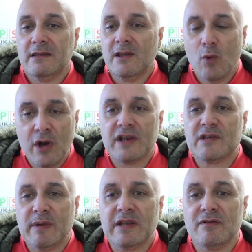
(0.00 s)
The
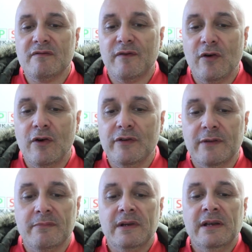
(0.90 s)
work's been done for
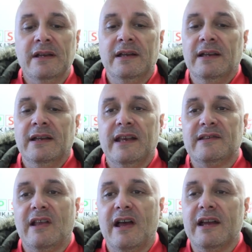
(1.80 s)
them.
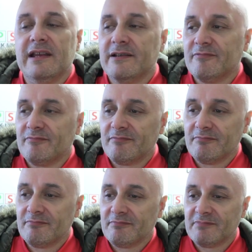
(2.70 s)
It's like
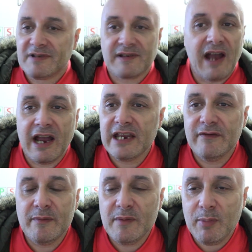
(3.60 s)
Sky give
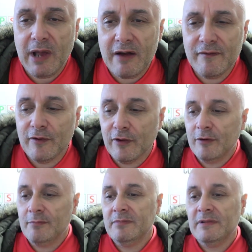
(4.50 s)
them the
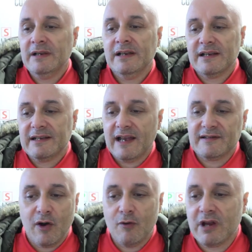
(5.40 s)
platform,
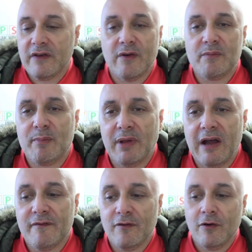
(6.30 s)
DAZN give them the
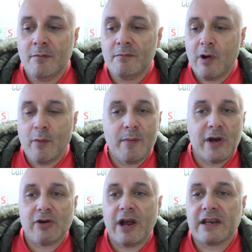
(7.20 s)
platform, Robert
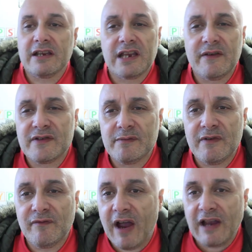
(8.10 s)
McCracken gives them
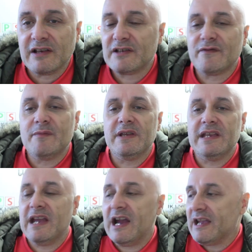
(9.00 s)
the fighters from
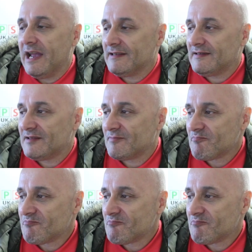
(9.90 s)
the EIS,